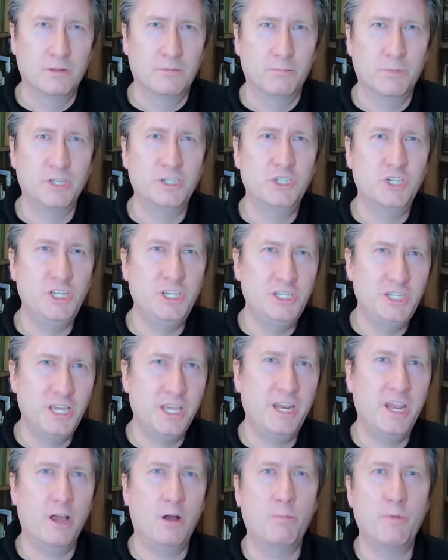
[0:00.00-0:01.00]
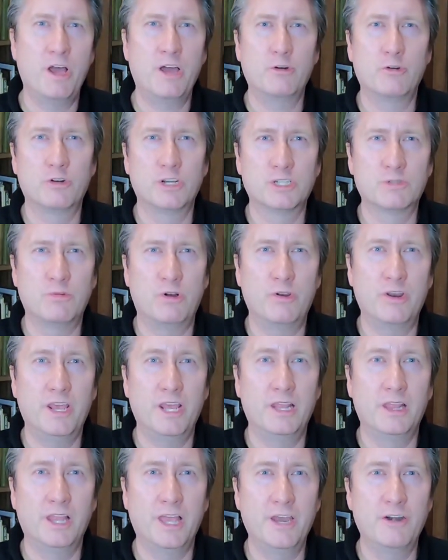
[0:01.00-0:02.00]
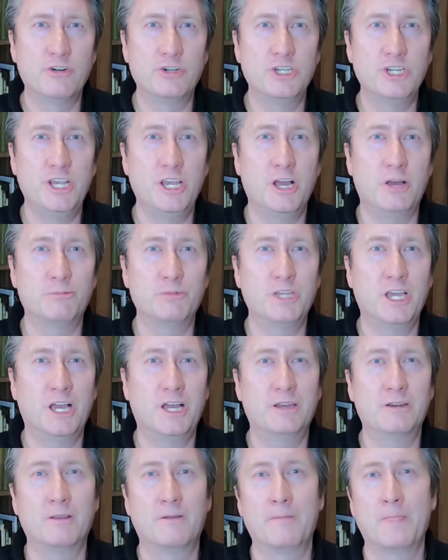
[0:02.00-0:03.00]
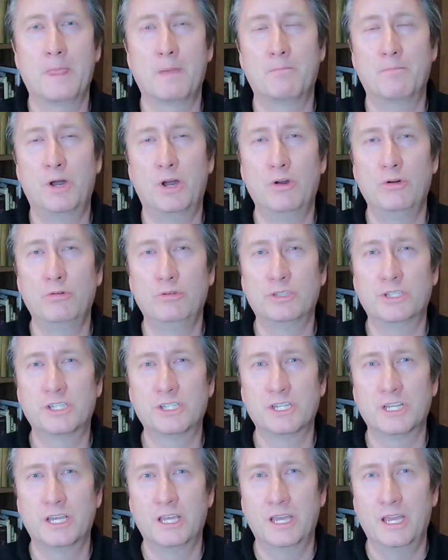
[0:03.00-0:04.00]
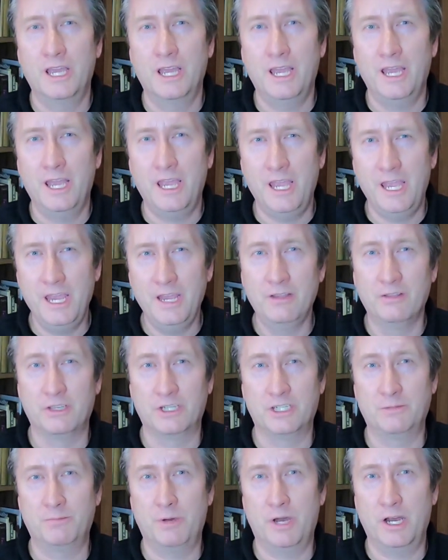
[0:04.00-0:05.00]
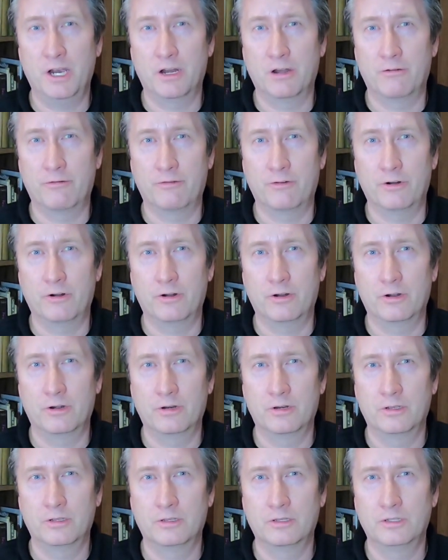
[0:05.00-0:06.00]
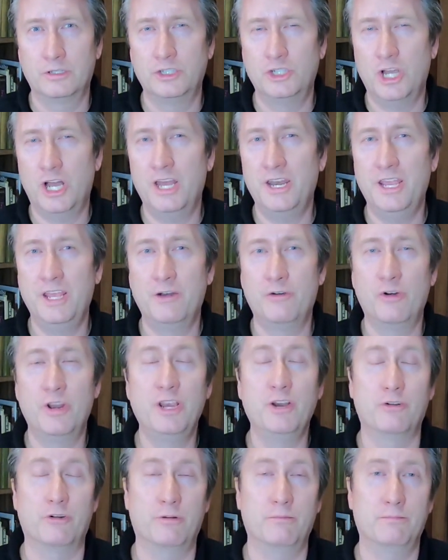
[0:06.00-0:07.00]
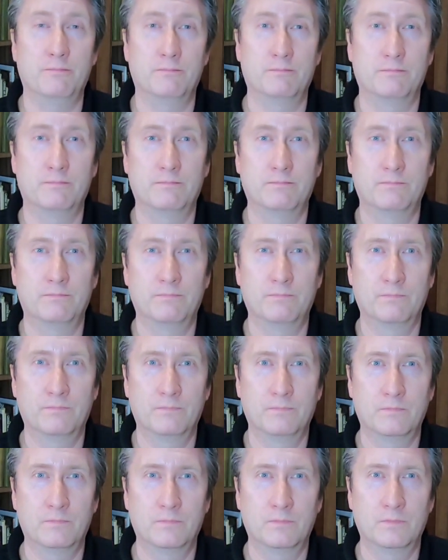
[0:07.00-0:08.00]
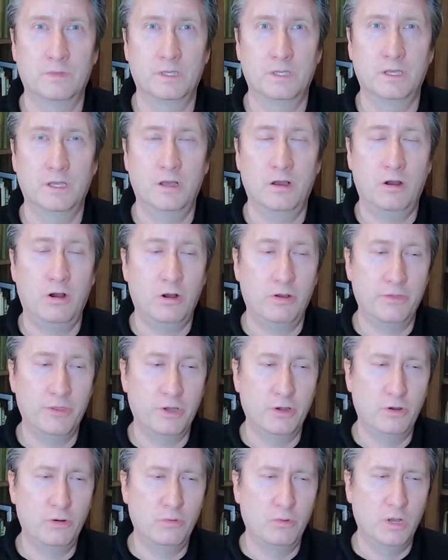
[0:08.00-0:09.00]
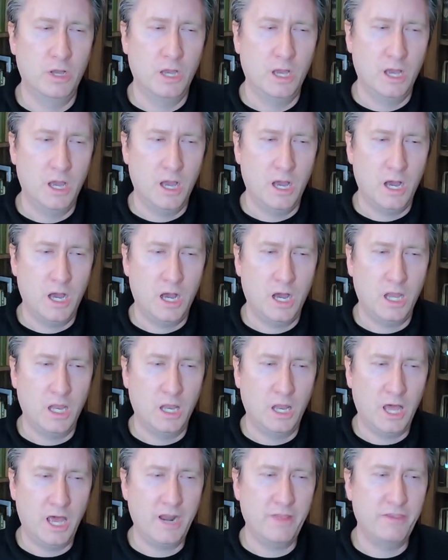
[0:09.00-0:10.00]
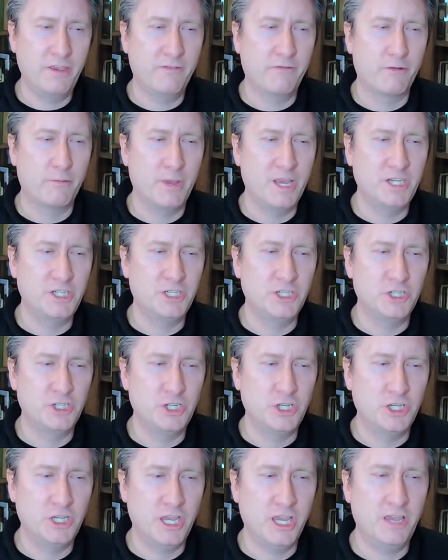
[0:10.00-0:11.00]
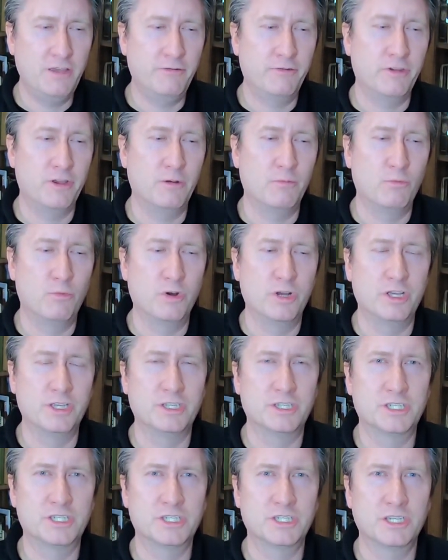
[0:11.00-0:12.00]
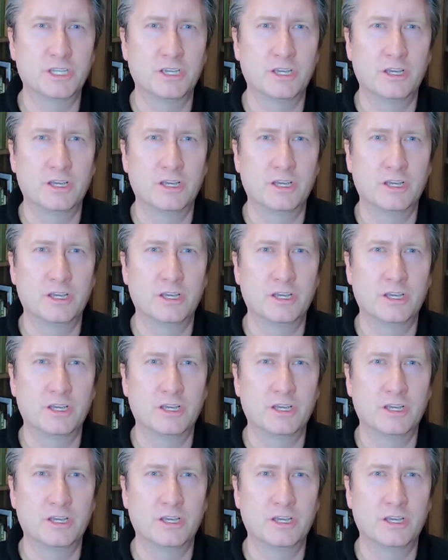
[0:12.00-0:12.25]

But she did help out Griswold, and later she helped out Poe's English biographer, John Henry Ingram. Although a lot of the information she gave him was